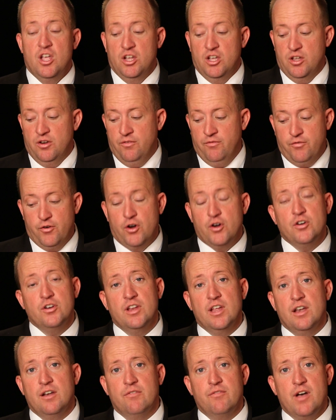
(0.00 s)

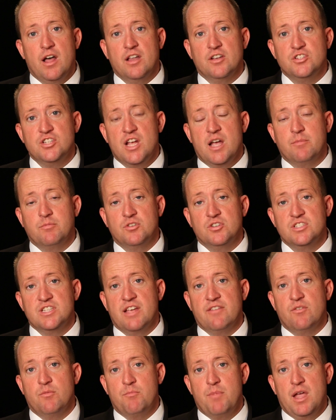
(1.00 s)
convert and file a Chapter
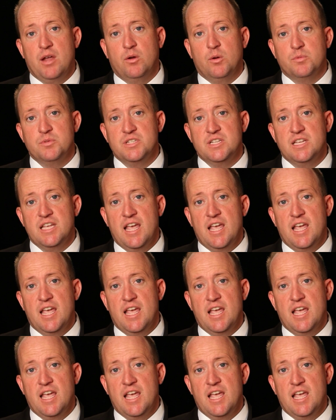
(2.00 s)
7 bankruptcy